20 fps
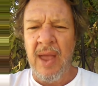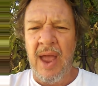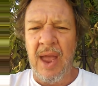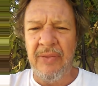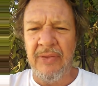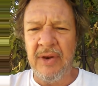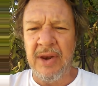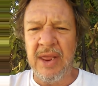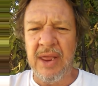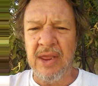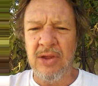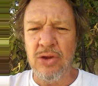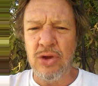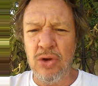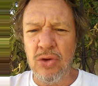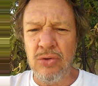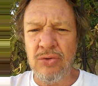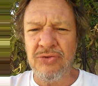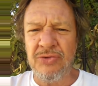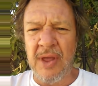and that he
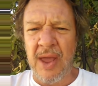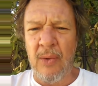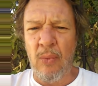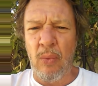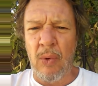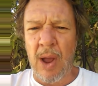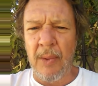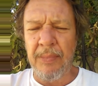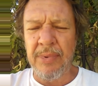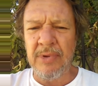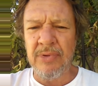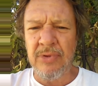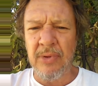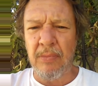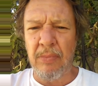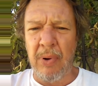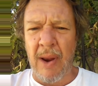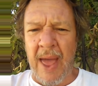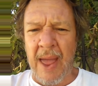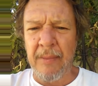used that weapon to
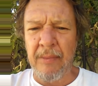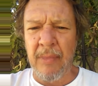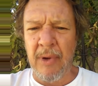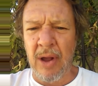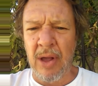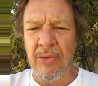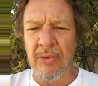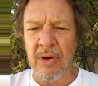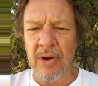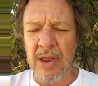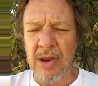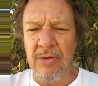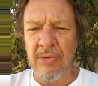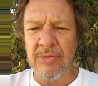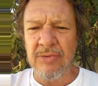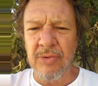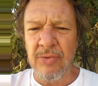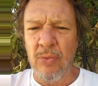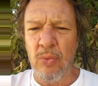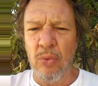blackmail the
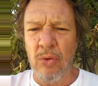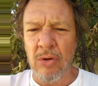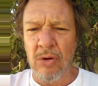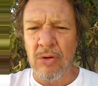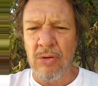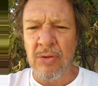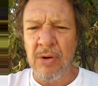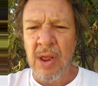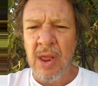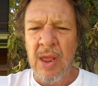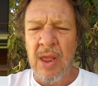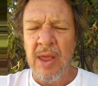leaders of the world